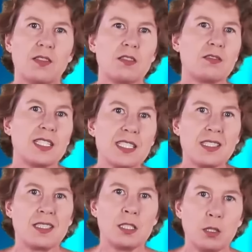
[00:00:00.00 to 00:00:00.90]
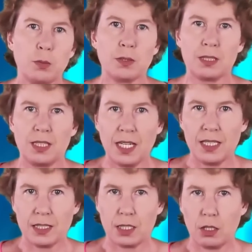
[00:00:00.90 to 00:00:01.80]
The reasonable
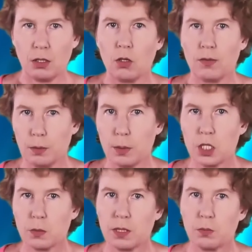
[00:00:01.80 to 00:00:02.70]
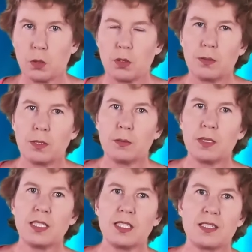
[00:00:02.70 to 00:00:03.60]
take on the measurement problem
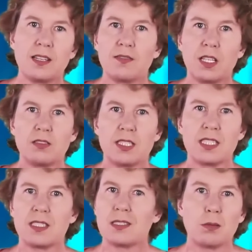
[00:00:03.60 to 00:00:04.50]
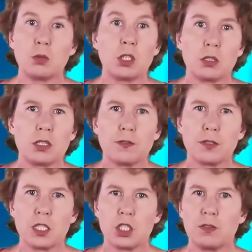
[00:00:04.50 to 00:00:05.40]
is that there is some good
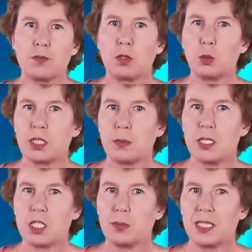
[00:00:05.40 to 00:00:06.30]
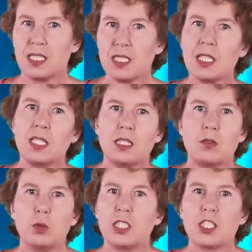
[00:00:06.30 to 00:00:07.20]
definition for what a measurement is.
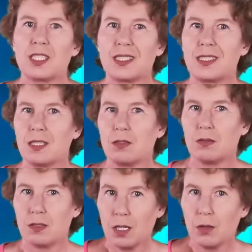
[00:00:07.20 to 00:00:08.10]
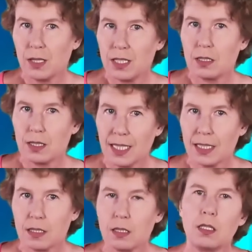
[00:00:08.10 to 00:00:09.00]
We just don't know it
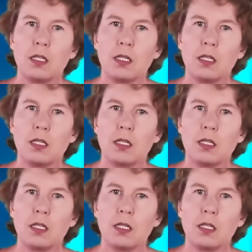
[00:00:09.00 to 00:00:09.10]
yet.